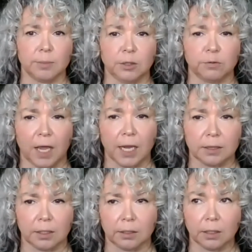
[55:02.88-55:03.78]
I mean, the
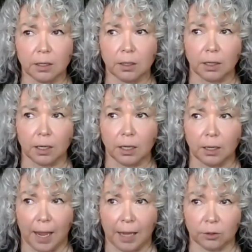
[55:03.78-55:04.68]
fact that
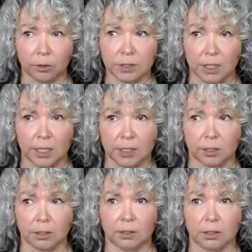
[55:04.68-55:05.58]
adequacy as
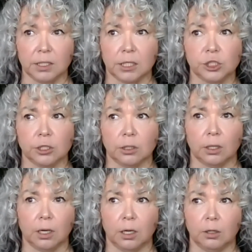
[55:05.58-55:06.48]
a
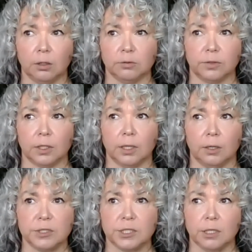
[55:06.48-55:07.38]
condition of
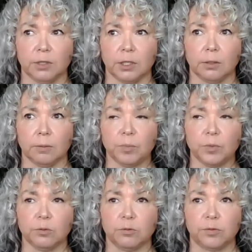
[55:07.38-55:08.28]
receiving
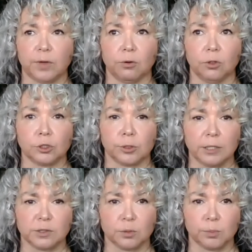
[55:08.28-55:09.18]
federal
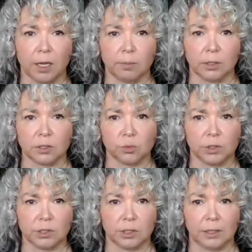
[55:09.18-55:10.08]
transfer payments
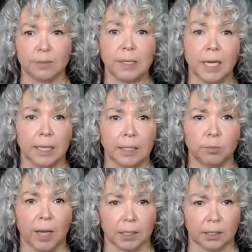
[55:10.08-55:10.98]
was
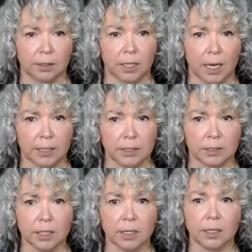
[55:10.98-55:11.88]
eliminated back in the
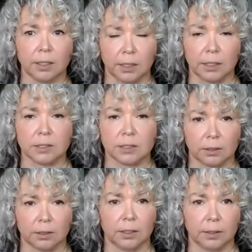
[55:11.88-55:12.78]
90s is,
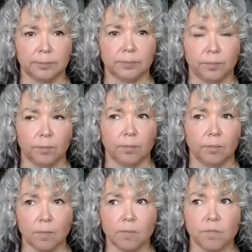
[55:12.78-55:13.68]

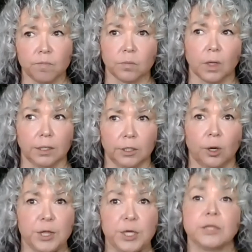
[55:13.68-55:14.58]
you know,
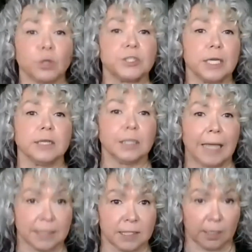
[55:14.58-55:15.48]
I think that we're seeing the
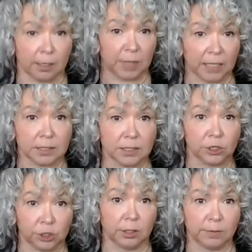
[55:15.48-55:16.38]
legacy of that
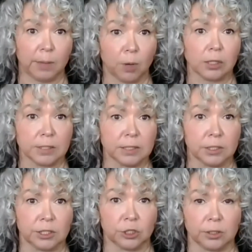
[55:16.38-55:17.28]
decision, of that policy
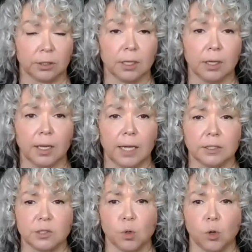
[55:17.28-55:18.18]
decision at
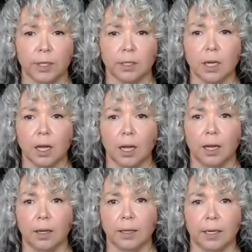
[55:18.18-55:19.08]
this point.
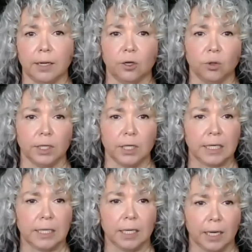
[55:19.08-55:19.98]
And I know that
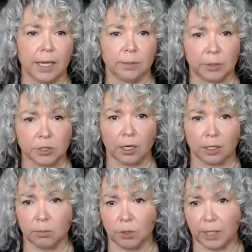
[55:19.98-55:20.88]
Anita and I had been
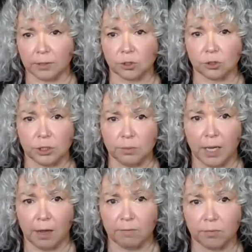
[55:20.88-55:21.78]
talking about that, so she
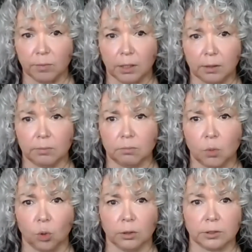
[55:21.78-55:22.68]
may have
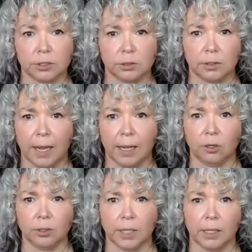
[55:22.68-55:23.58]
more to add
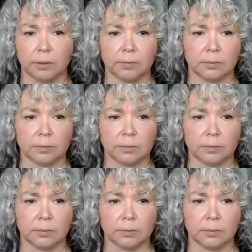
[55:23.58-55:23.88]
on that.